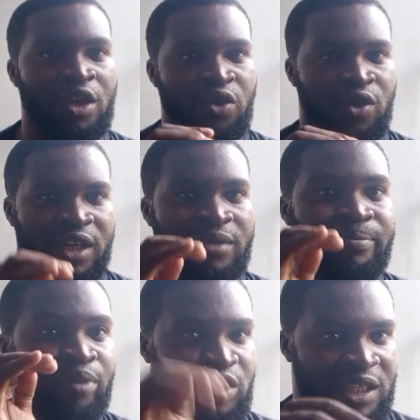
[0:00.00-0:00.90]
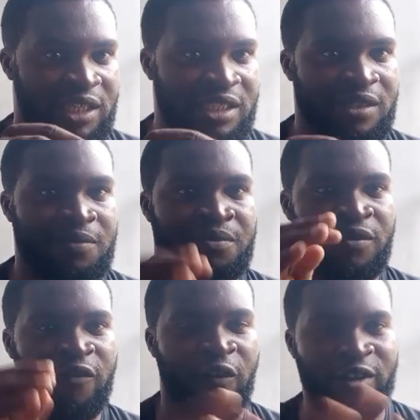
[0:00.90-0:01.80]
you can budget
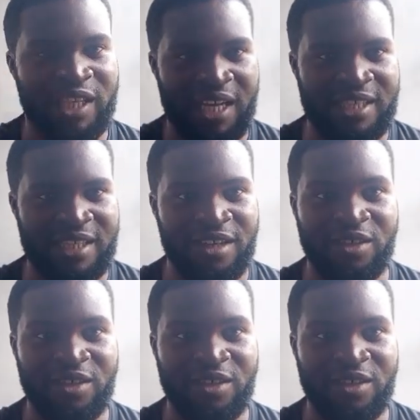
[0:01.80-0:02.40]
for fertilizer.